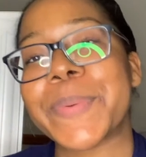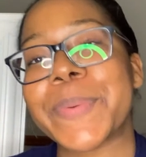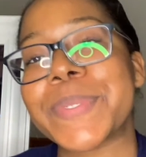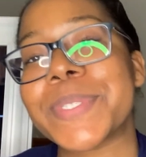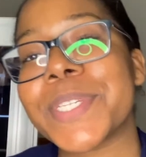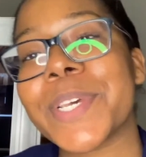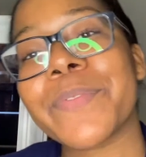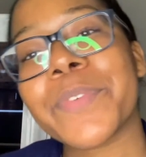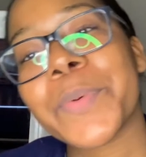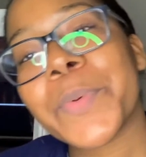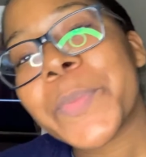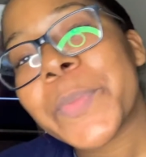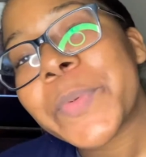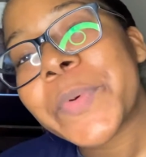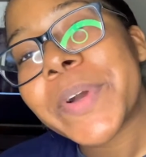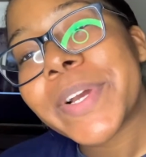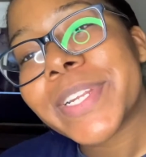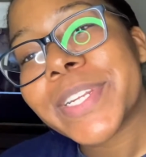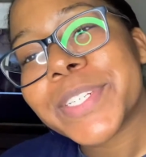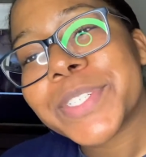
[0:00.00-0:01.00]
What's up
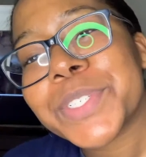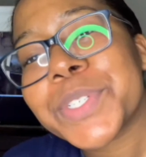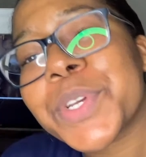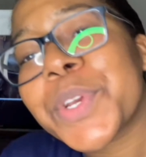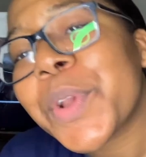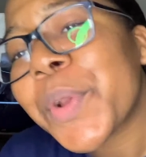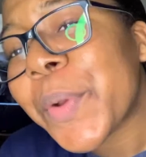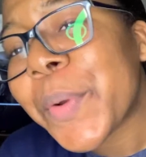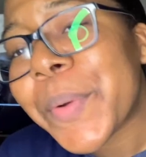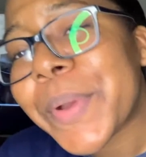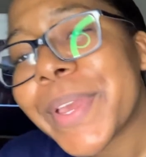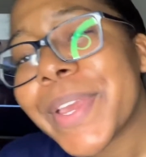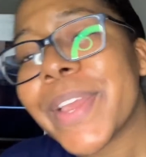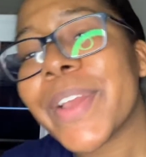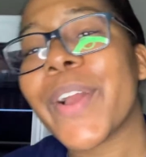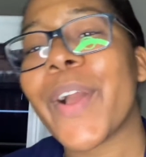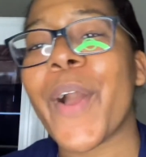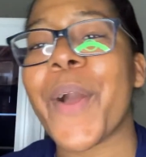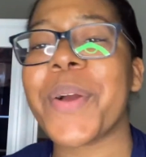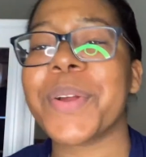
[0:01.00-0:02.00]
everyone, it's your girl
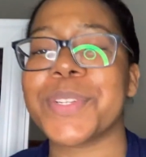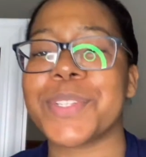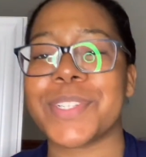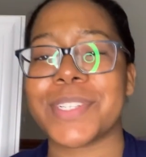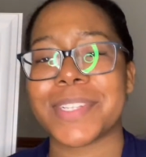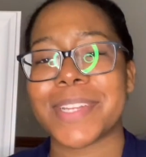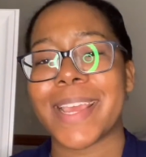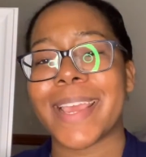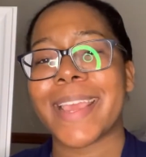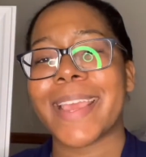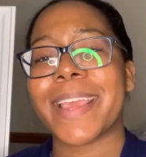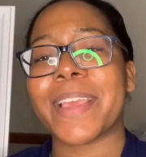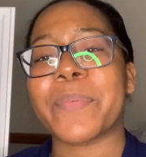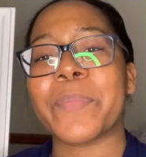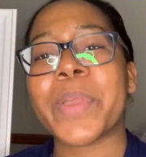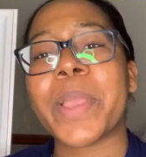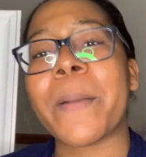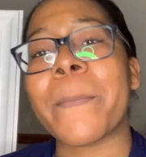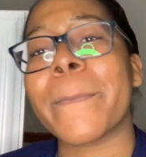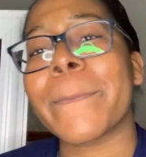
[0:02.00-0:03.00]
here, Arjane, and
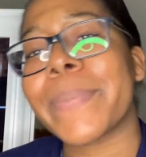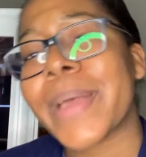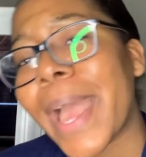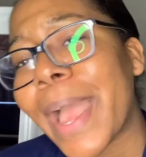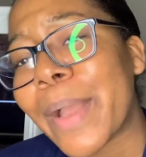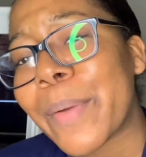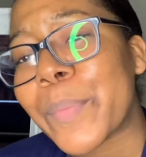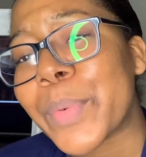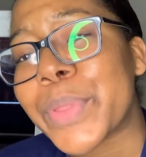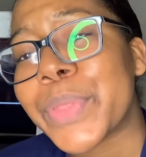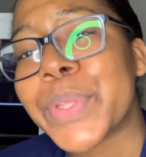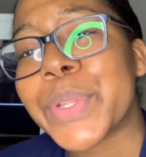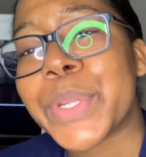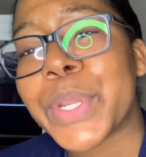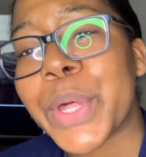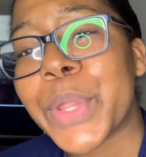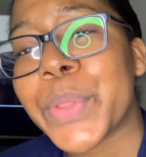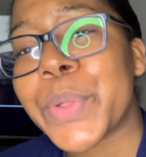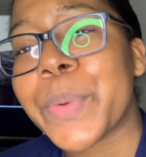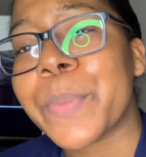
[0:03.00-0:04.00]
we are back with
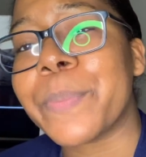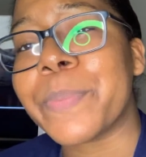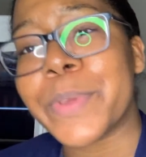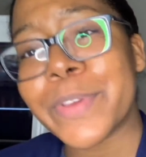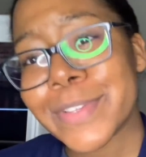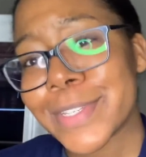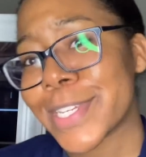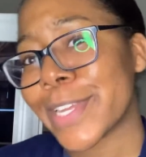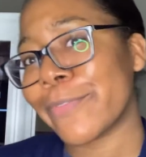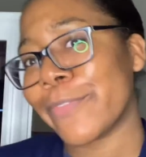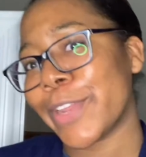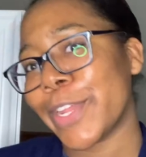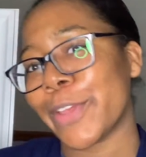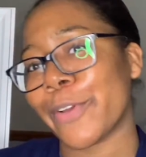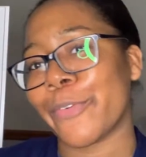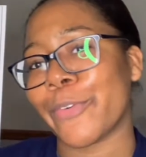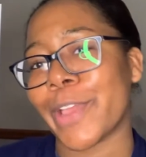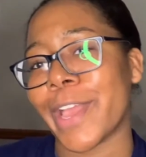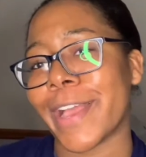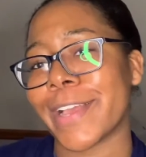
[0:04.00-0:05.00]
another music video
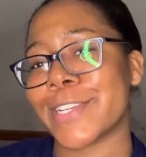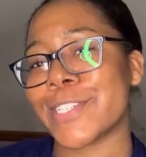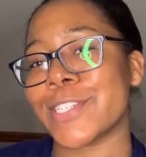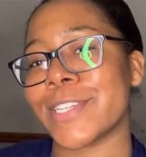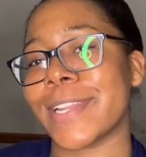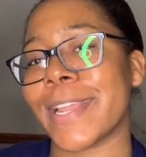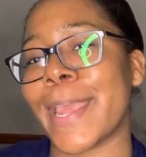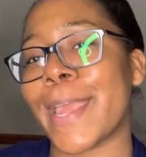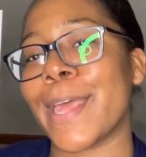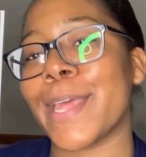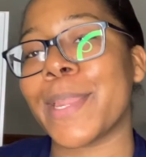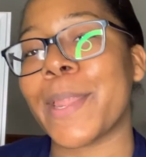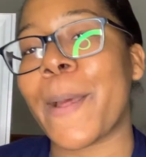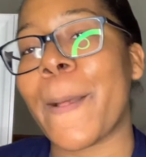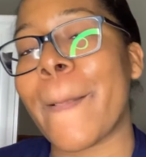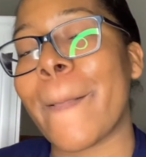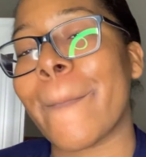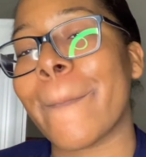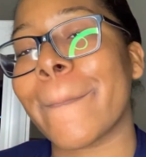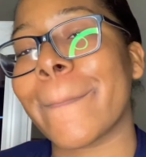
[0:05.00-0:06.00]
reaction, and
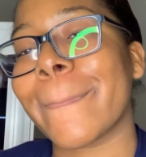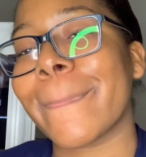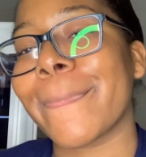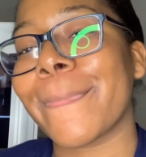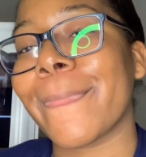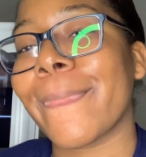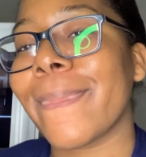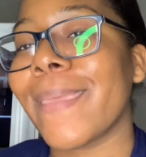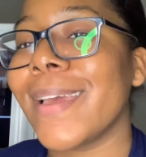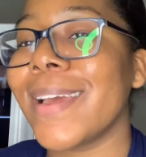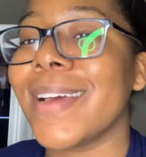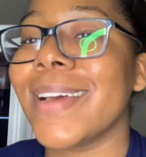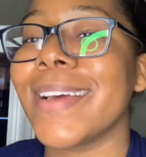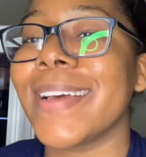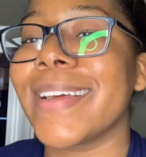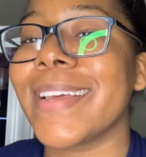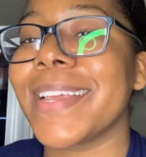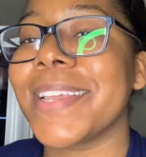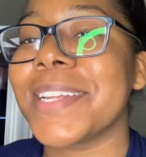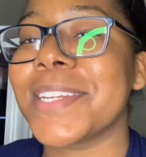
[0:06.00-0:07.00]
um,
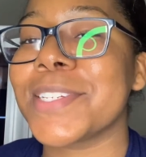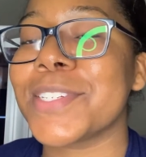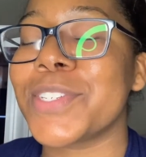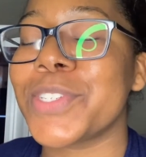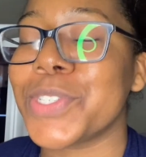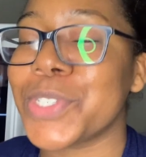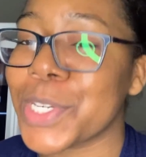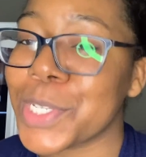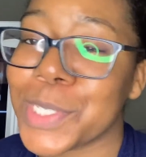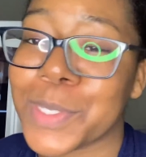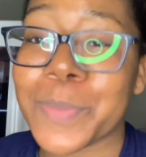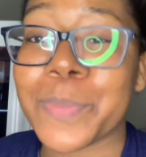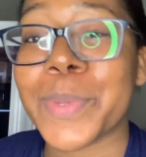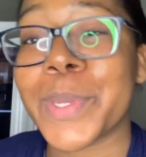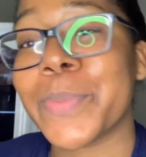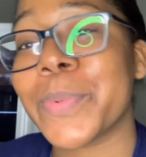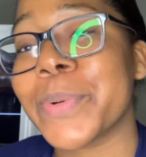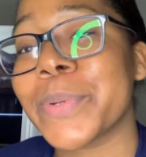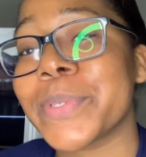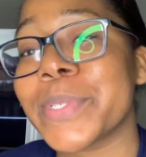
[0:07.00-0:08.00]
it is Justin
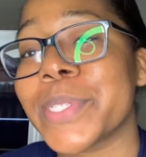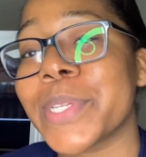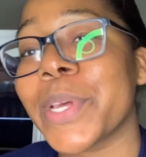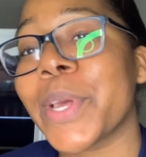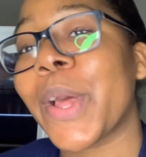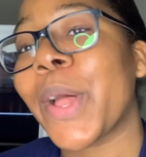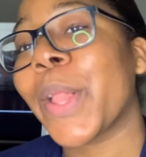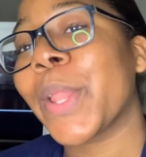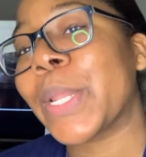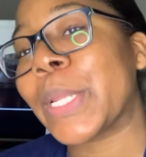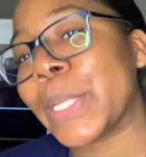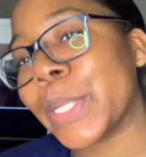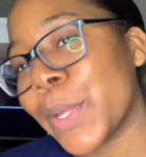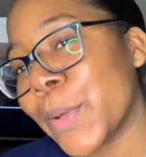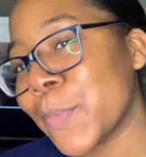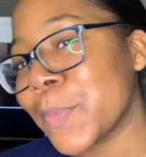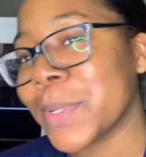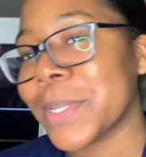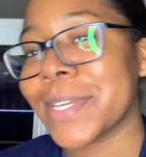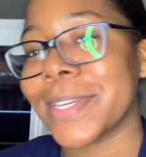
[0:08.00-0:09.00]
Bieber's
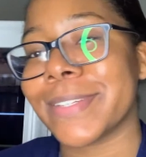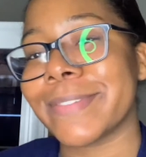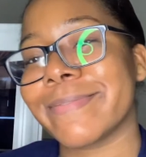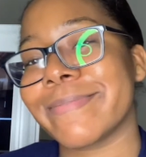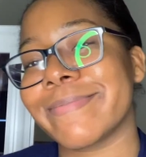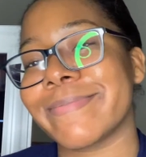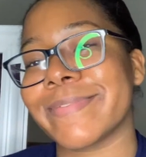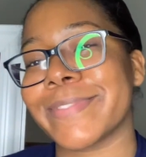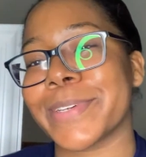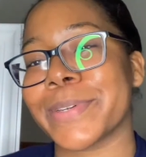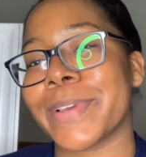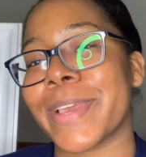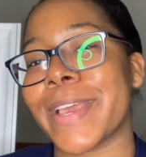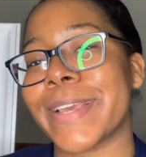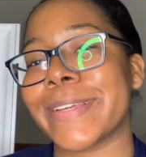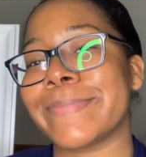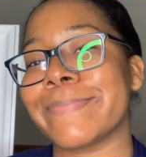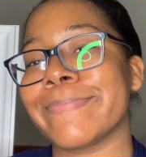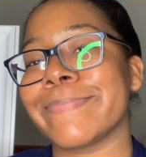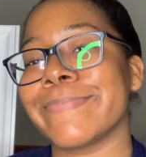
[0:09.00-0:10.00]
Lonely, okay?
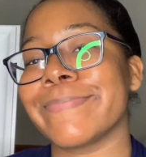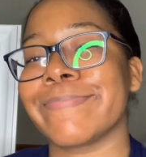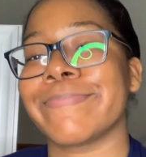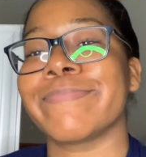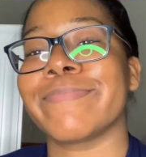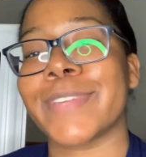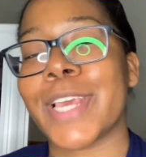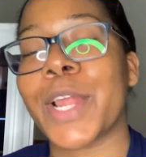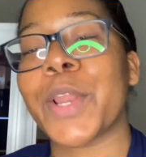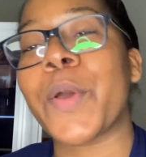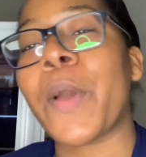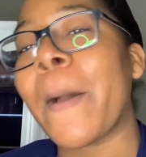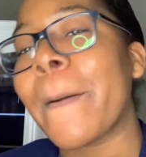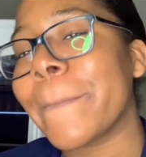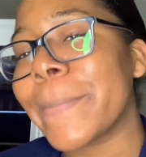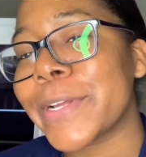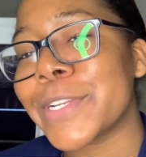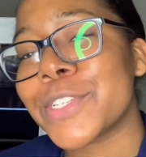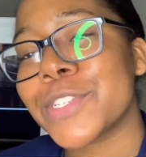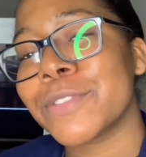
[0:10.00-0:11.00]
I know how
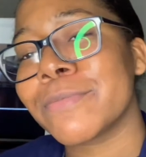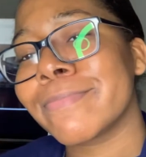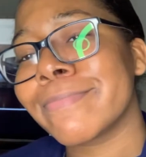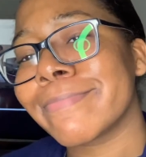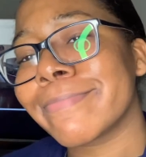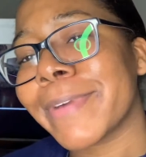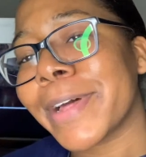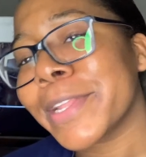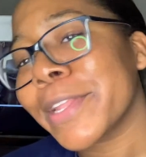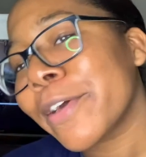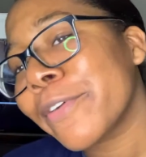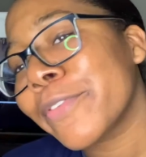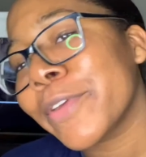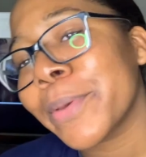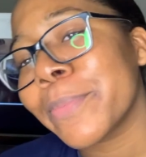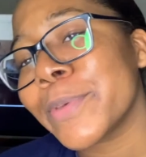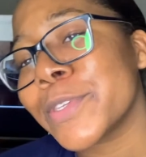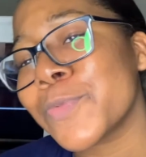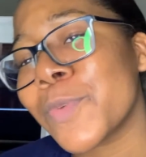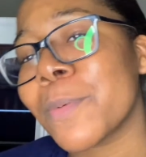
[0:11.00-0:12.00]
much I love him,
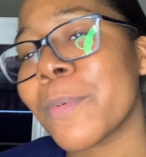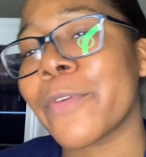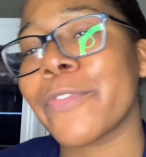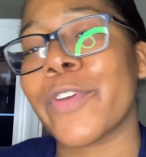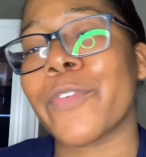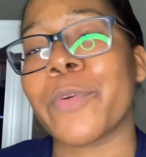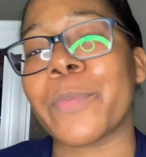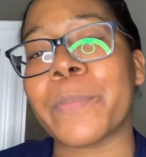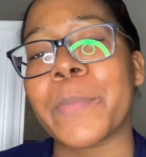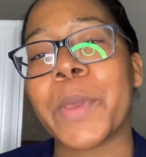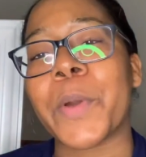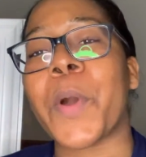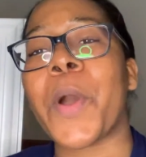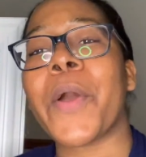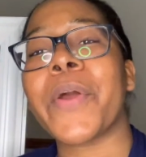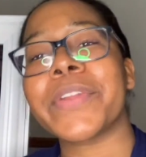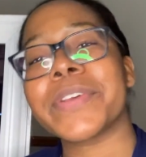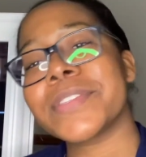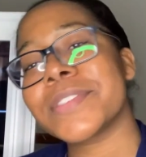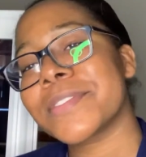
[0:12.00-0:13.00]
he's one of my favorite male
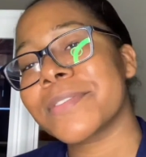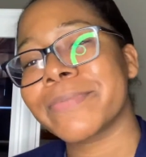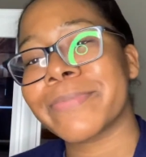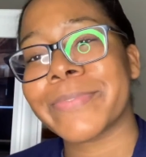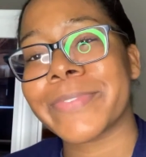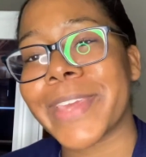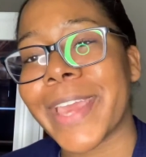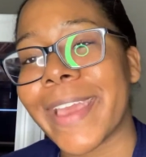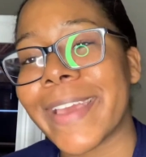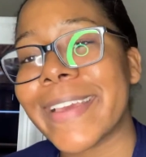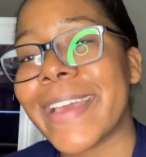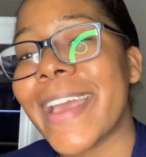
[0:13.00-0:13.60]
artists, okay?